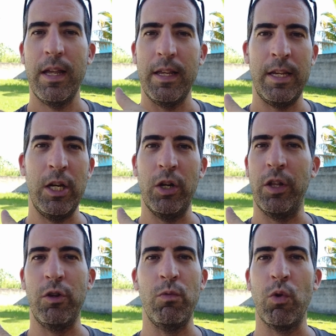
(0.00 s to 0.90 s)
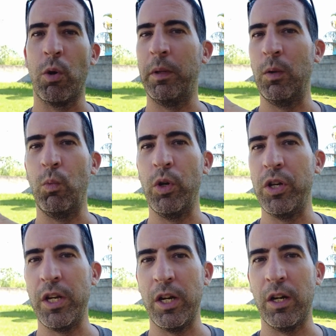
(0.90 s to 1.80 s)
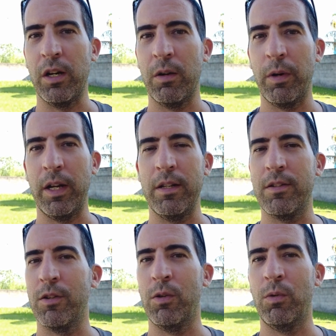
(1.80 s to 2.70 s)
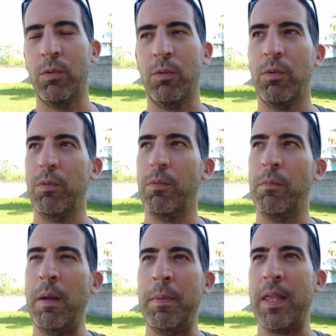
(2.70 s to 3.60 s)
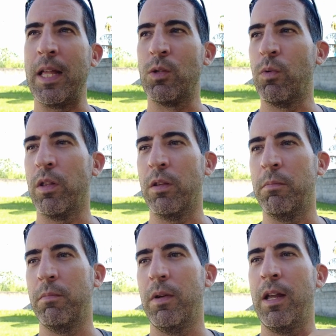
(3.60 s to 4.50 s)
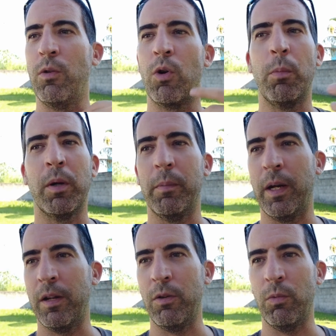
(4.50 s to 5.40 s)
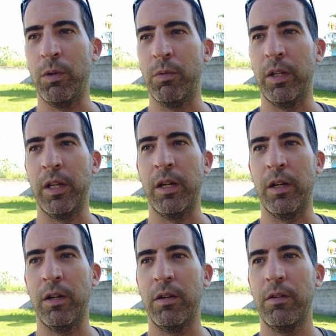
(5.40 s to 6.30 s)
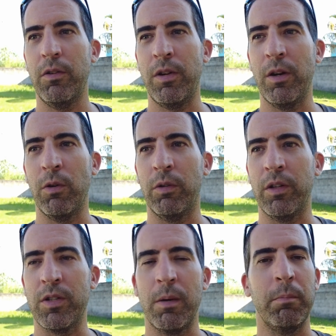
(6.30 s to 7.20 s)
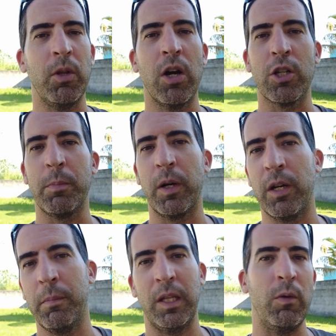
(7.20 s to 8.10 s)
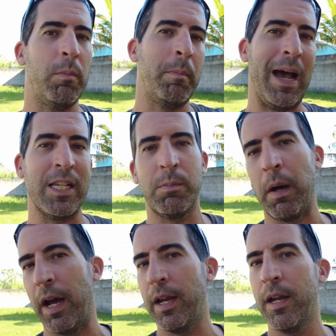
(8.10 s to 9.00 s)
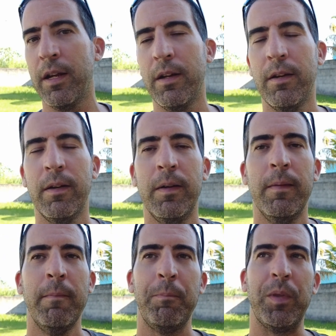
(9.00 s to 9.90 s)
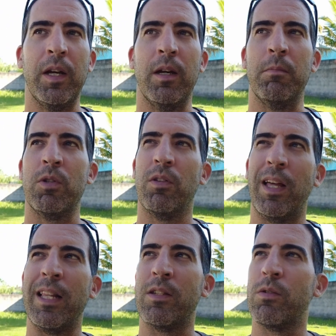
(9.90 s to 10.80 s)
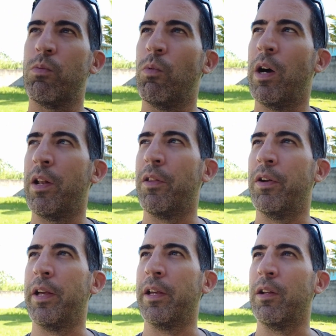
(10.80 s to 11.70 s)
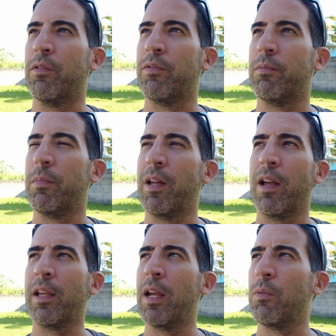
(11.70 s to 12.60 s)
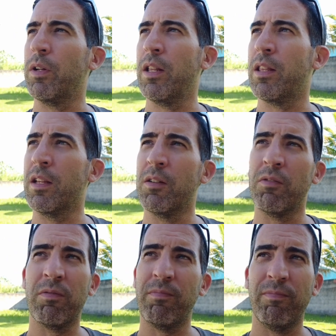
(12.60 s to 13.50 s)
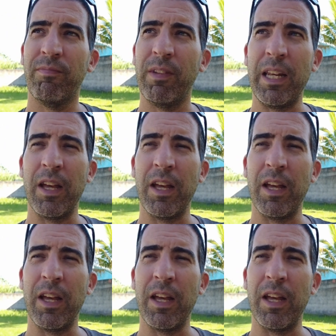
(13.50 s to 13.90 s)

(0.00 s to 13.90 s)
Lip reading: hear that you normally wouldn't hear, right? So maybe that's one of them. I know Copacabana, you wouldn't really hear. You'd hear only some dogs barking, but they would pass by. So that's another negative. I can't really think of any